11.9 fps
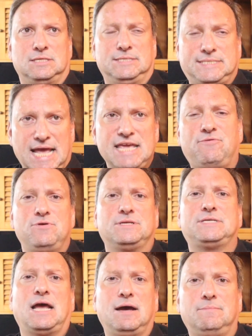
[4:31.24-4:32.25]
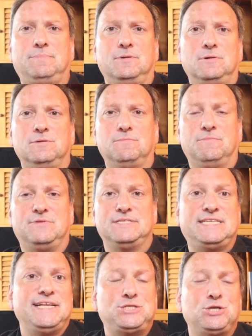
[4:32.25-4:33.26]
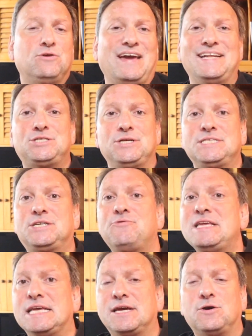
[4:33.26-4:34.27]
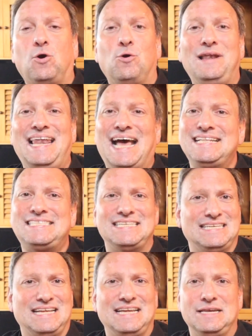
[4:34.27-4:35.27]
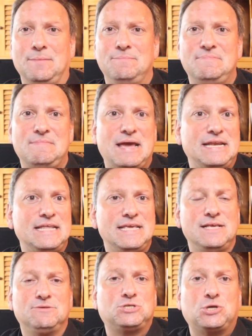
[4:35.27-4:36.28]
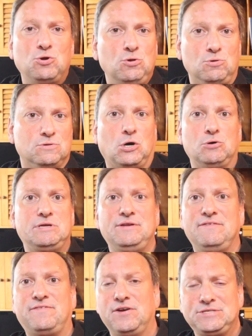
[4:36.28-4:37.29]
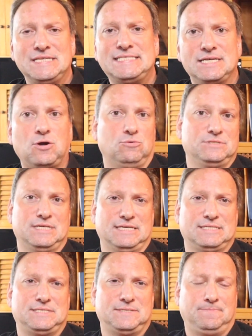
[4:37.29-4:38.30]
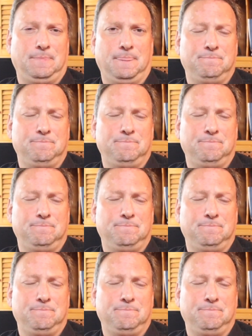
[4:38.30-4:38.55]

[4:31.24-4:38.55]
Take, for example, the teaching of ancient Greek or Latin in many school or university contexts.